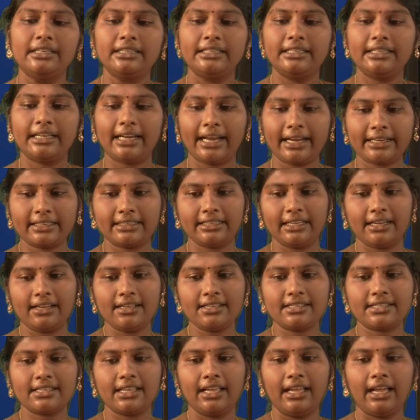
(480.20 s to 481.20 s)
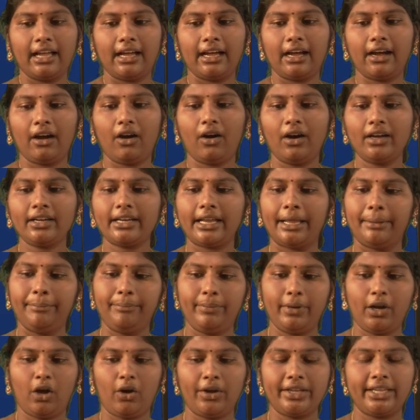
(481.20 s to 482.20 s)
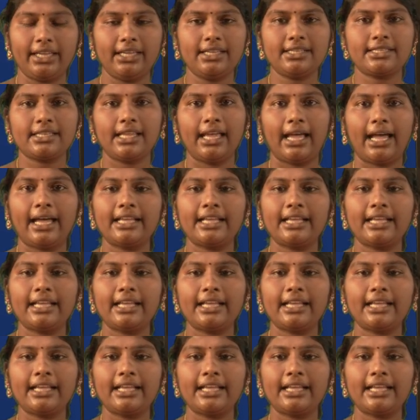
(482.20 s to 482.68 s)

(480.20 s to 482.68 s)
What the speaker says: directors or employees